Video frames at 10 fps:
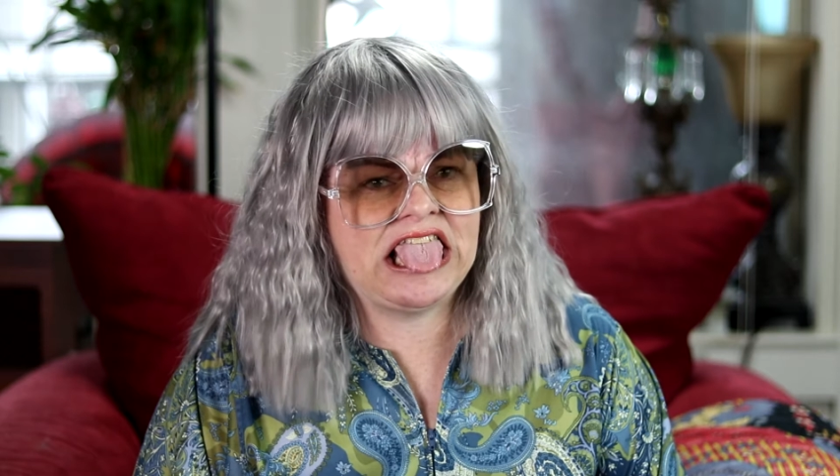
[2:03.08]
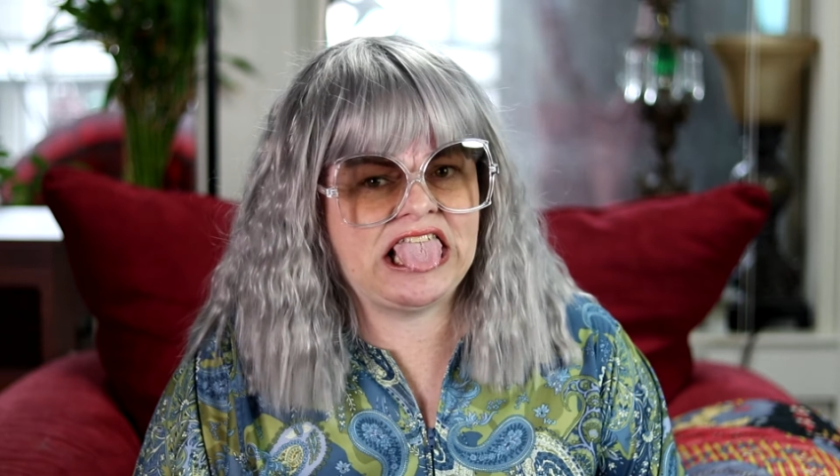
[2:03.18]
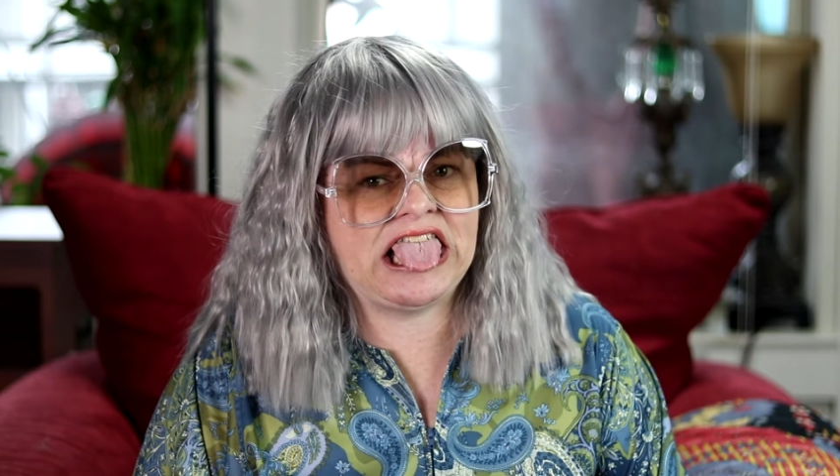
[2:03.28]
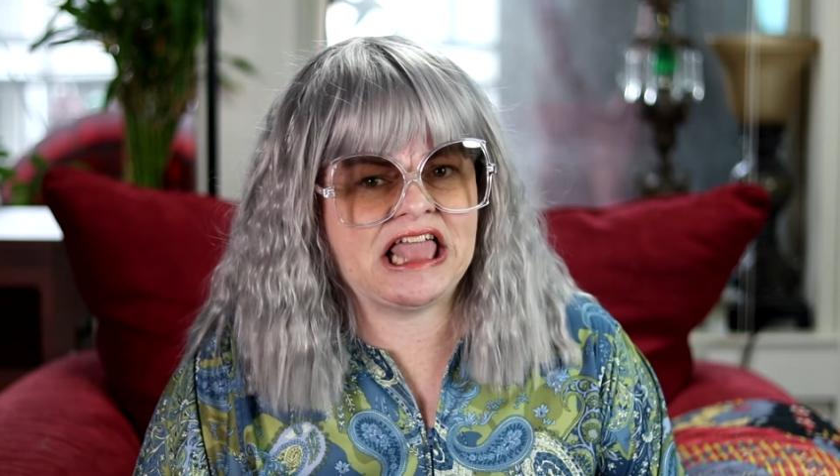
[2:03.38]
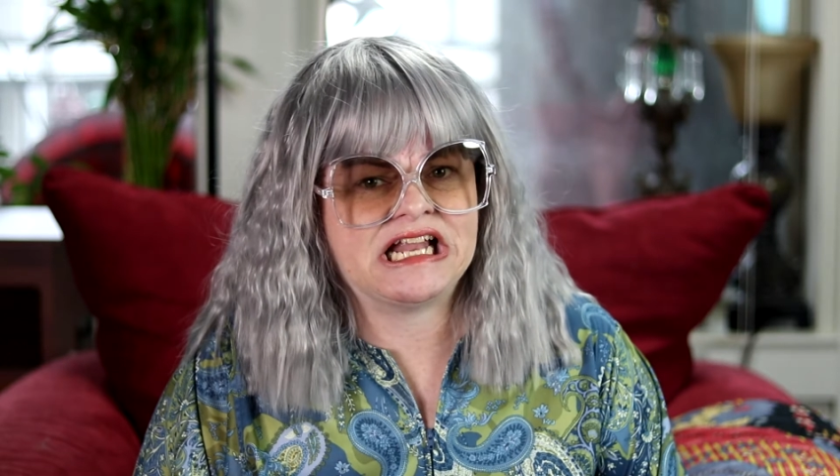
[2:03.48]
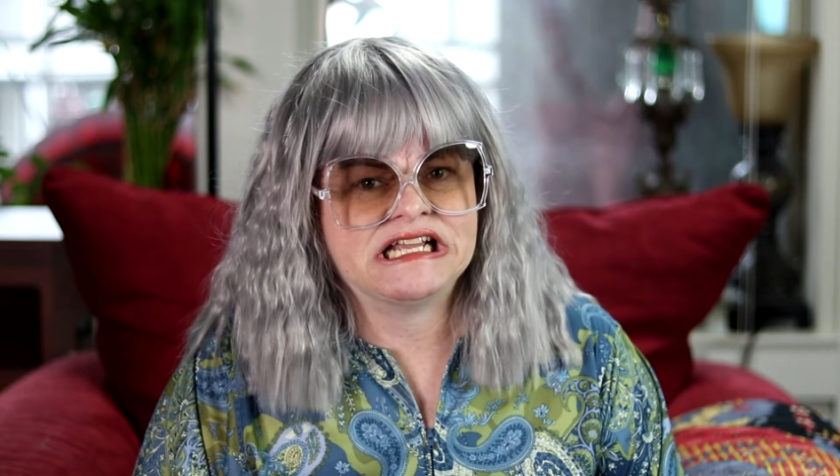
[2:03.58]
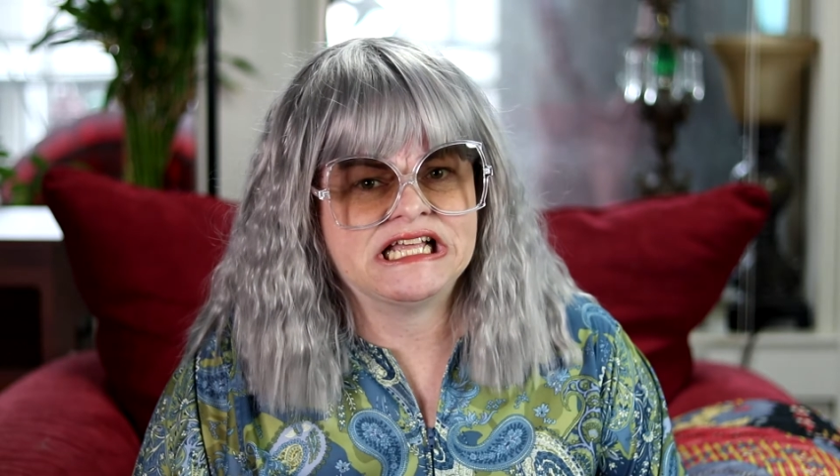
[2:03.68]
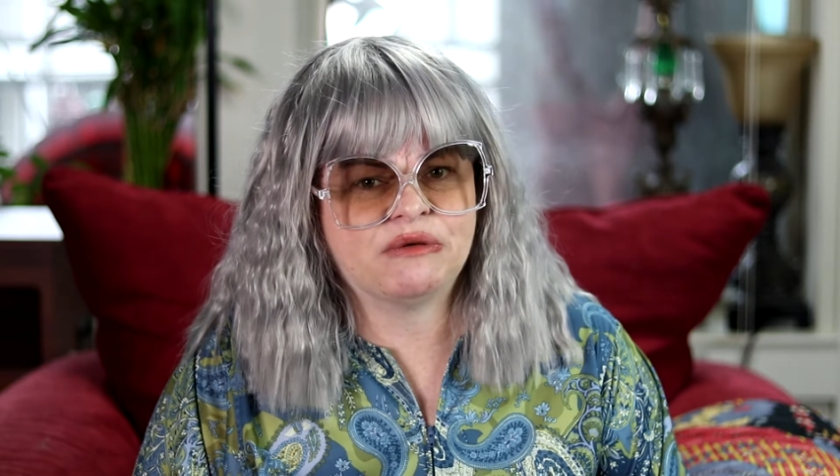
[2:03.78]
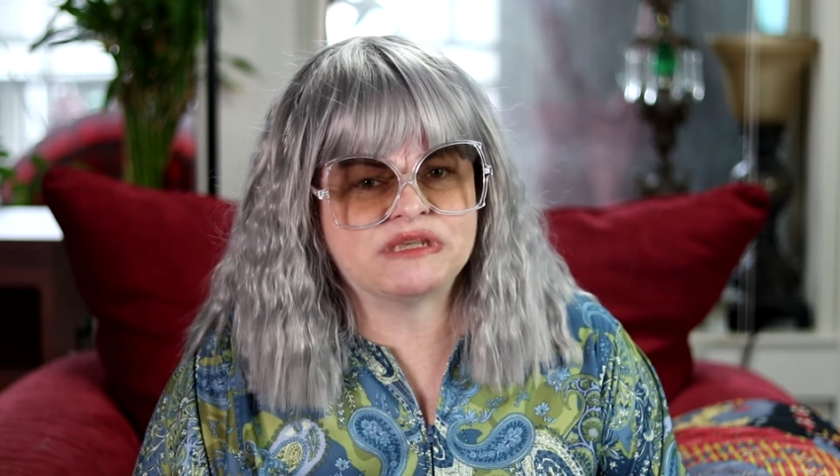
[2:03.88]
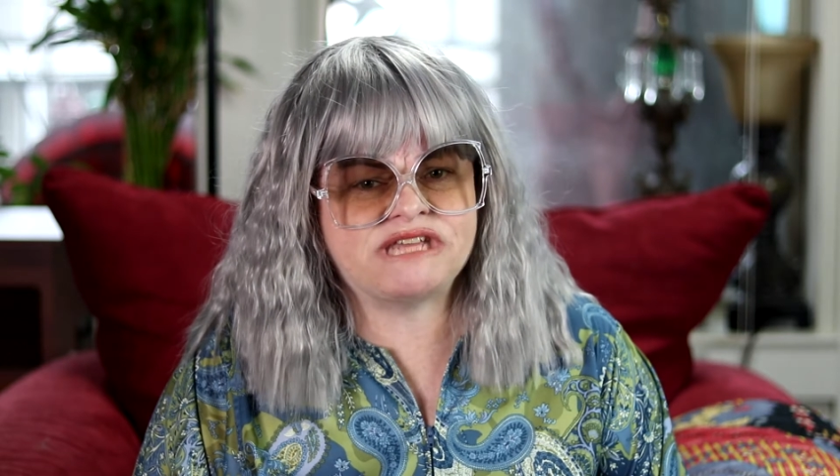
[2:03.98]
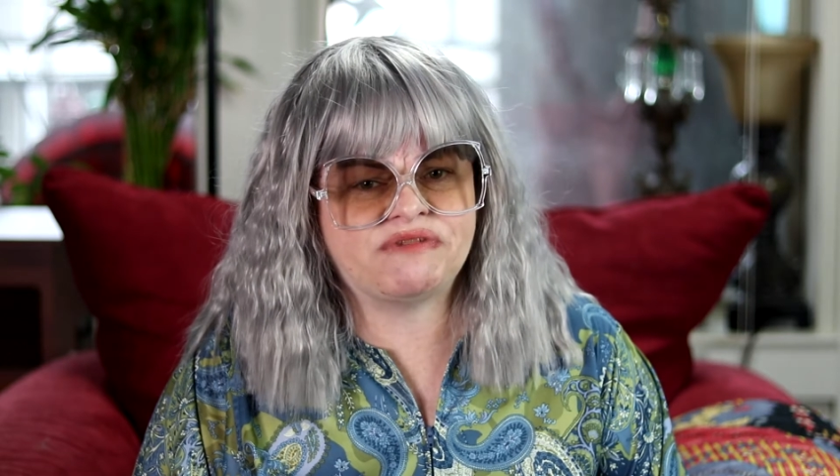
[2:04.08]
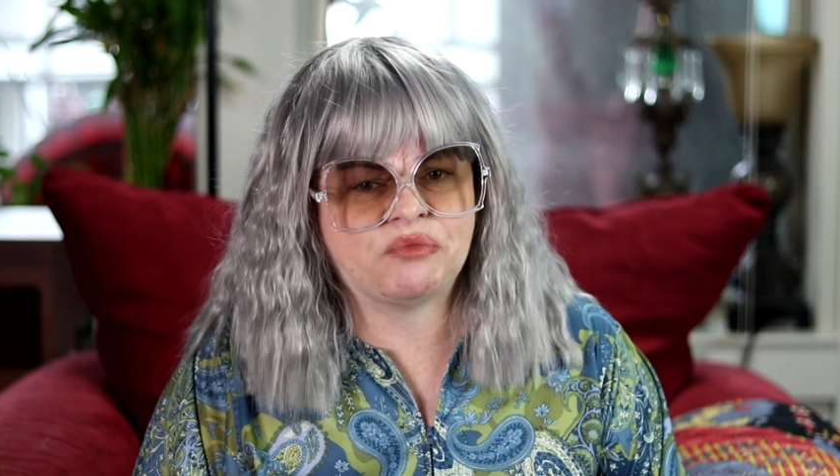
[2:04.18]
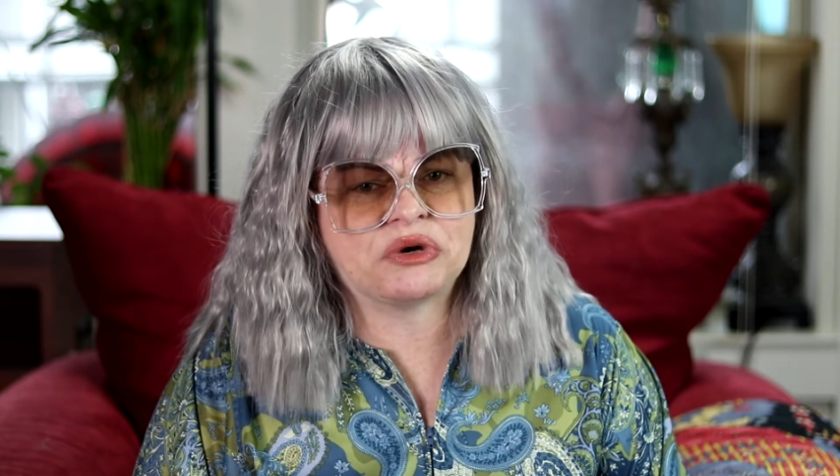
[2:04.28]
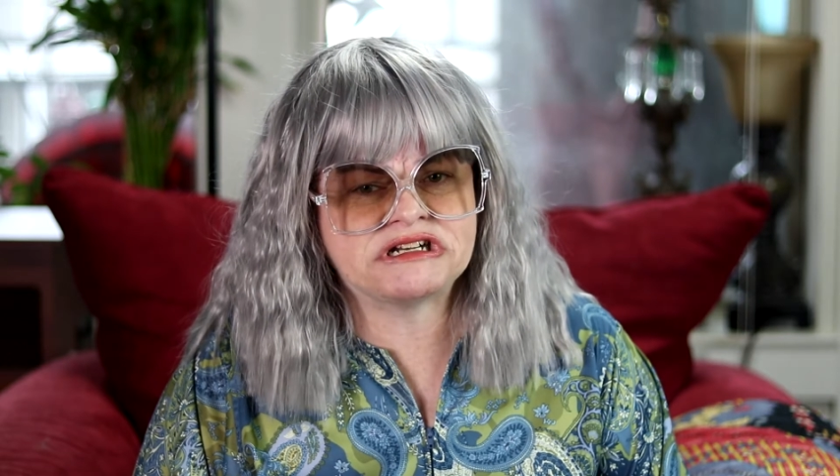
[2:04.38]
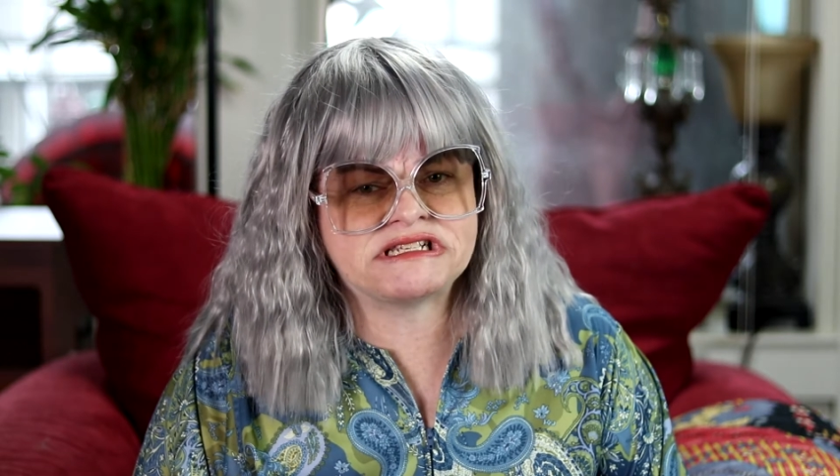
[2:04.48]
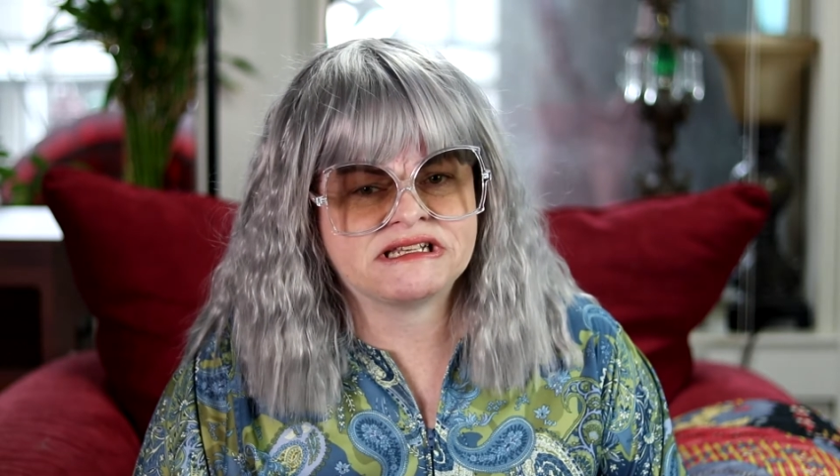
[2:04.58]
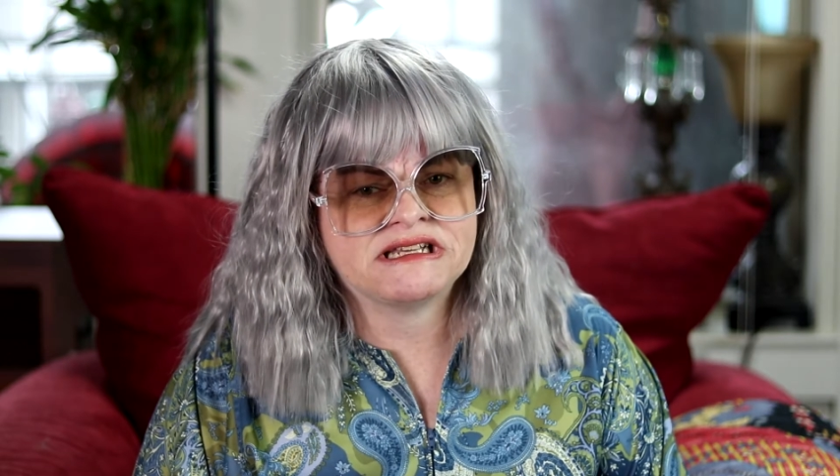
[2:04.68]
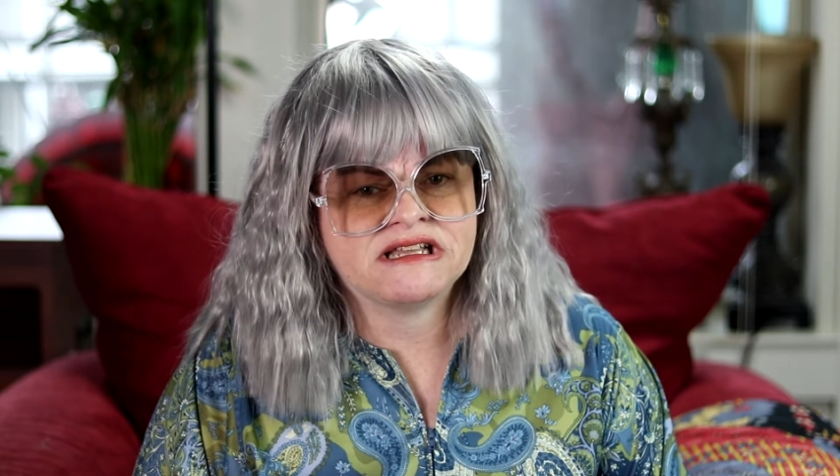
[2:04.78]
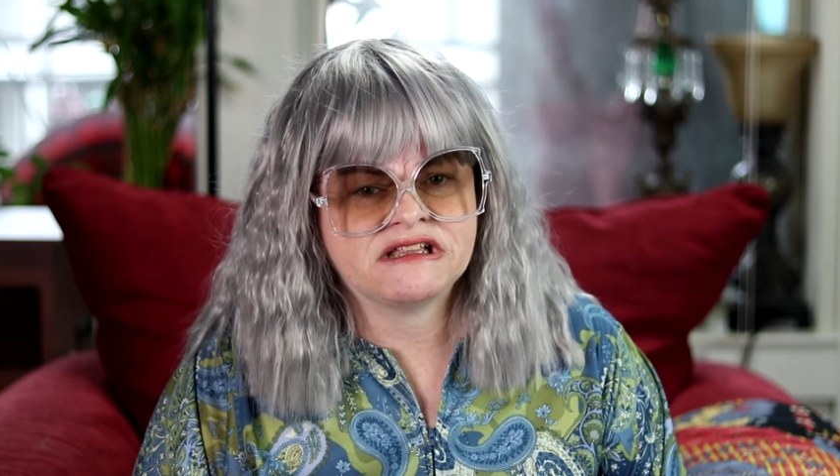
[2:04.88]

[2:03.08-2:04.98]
Ugh. What's even worse,